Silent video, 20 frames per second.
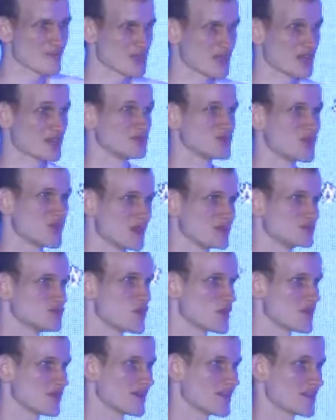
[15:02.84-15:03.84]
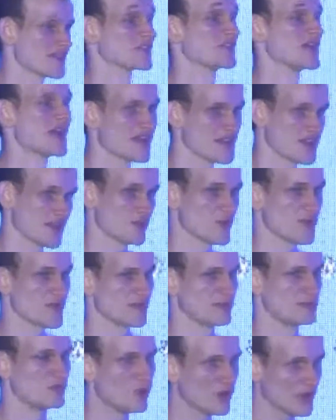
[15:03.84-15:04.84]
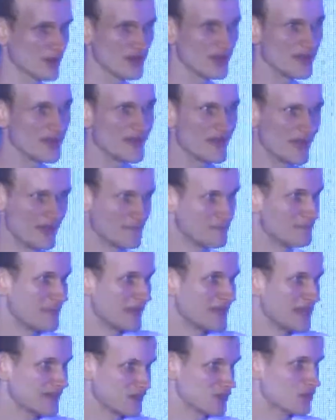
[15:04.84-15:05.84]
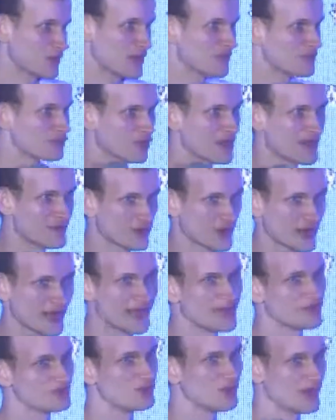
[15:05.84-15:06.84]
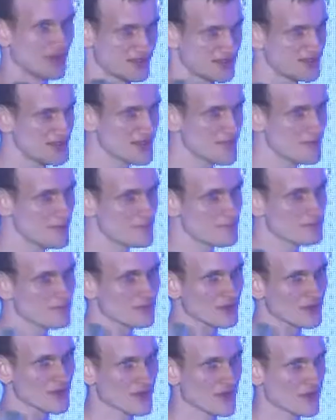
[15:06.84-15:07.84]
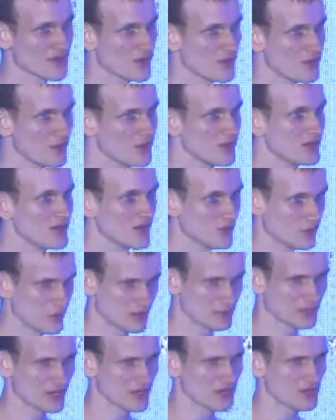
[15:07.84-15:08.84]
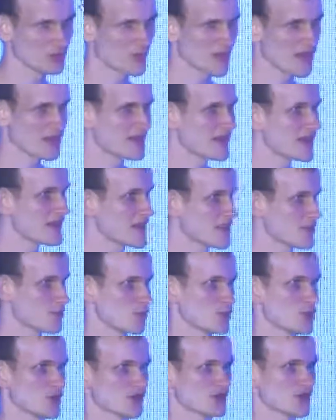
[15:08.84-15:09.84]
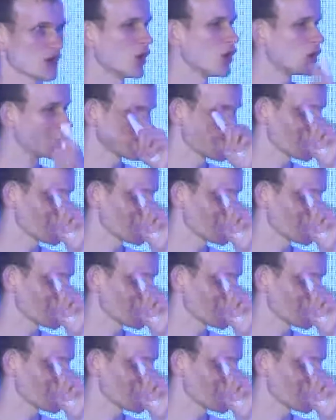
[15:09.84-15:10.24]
and it looks like it's going to execute some more. It might even run forever, I have no idea. So what I'm going to do instead is we're just going to halt